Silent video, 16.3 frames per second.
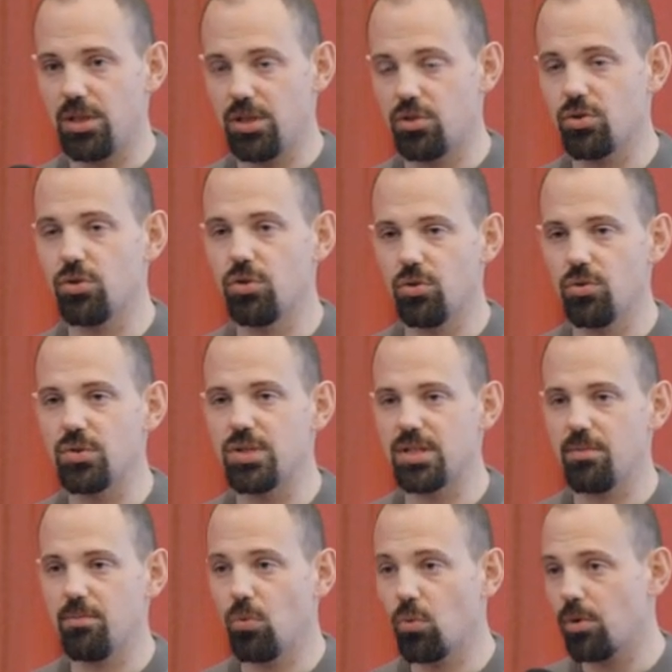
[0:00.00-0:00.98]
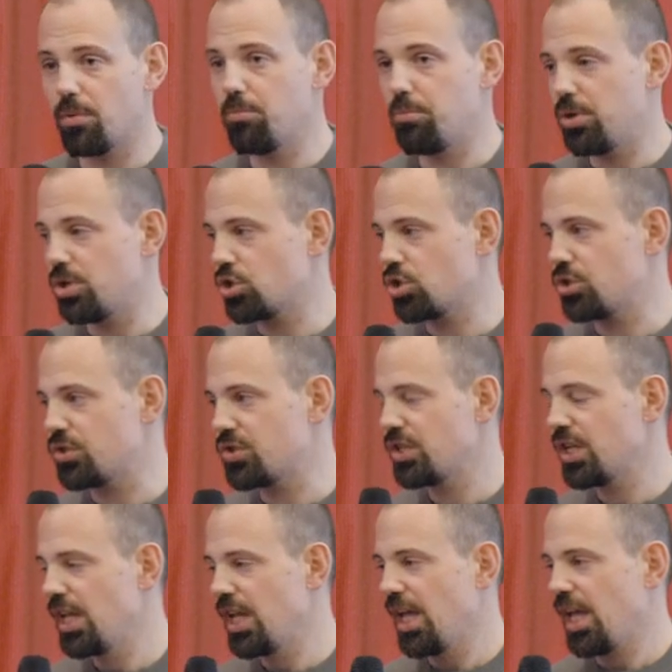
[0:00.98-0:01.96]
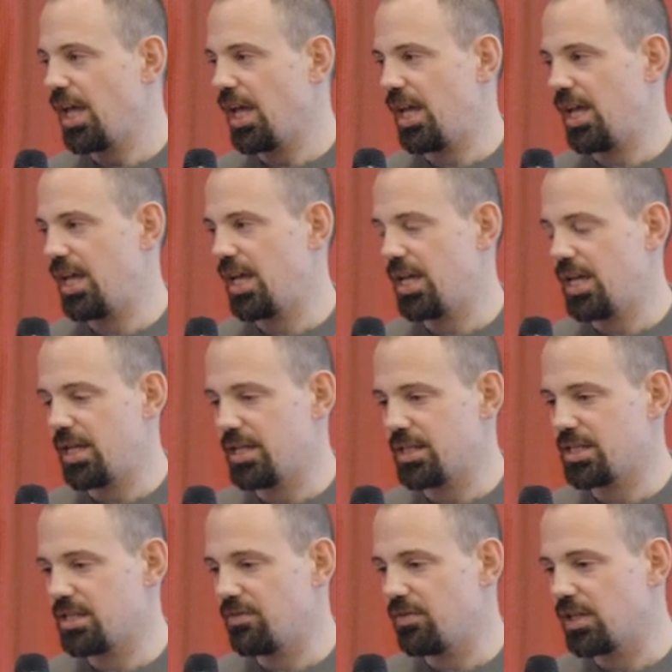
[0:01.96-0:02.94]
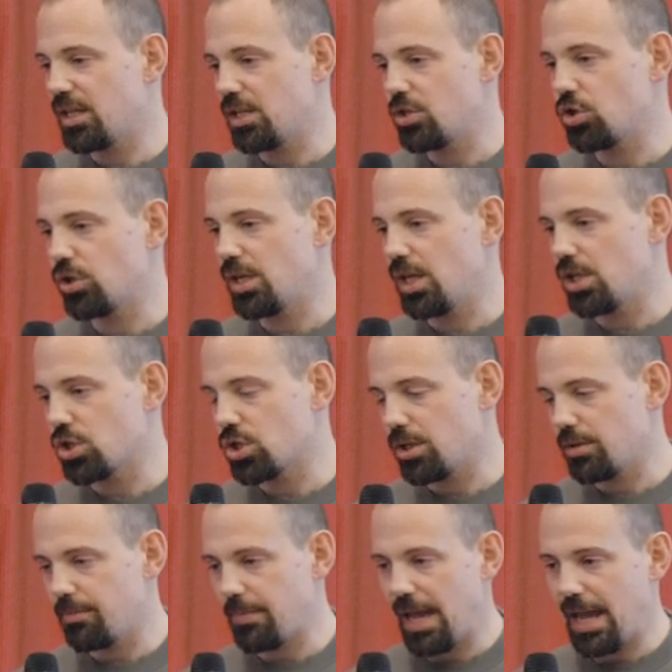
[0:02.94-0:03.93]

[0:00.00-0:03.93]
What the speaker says: introduce a more ambitious civic education.